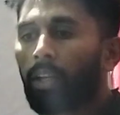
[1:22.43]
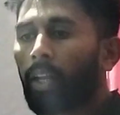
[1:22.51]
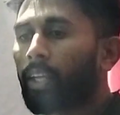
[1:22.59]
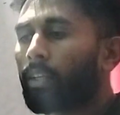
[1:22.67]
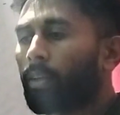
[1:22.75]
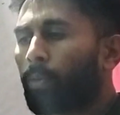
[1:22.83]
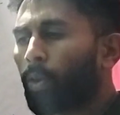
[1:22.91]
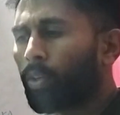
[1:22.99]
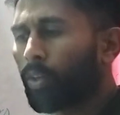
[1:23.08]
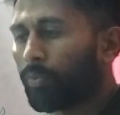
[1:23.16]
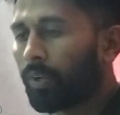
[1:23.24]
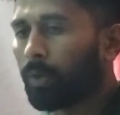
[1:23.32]
like
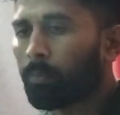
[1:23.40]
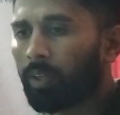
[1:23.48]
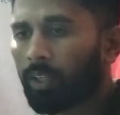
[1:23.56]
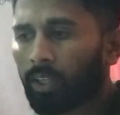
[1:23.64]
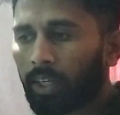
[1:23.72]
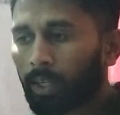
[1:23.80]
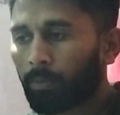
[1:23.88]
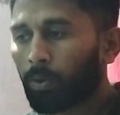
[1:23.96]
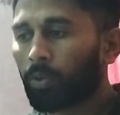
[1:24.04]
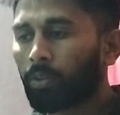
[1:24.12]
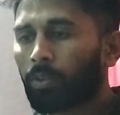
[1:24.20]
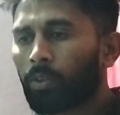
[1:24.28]
about your family and
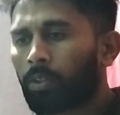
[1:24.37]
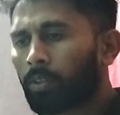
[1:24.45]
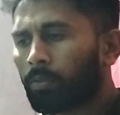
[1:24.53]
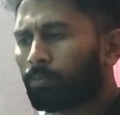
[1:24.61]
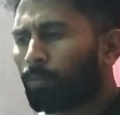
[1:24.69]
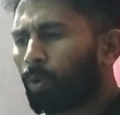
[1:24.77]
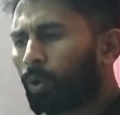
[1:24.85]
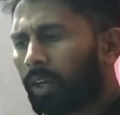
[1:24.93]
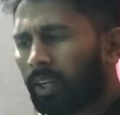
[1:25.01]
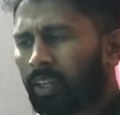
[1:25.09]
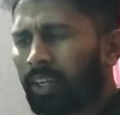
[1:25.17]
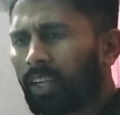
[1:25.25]
about your more
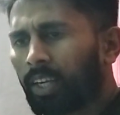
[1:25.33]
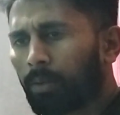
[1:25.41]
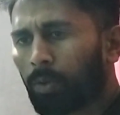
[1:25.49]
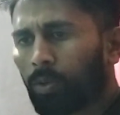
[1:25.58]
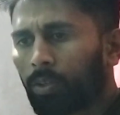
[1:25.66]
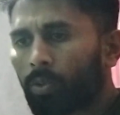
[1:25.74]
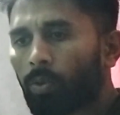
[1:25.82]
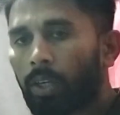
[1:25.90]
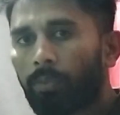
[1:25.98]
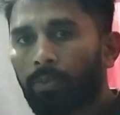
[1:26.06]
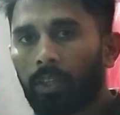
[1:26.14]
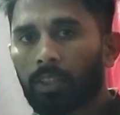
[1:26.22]
and detail about your
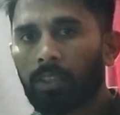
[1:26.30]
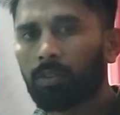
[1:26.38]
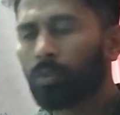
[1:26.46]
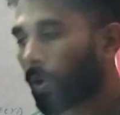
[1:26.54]
qualifications.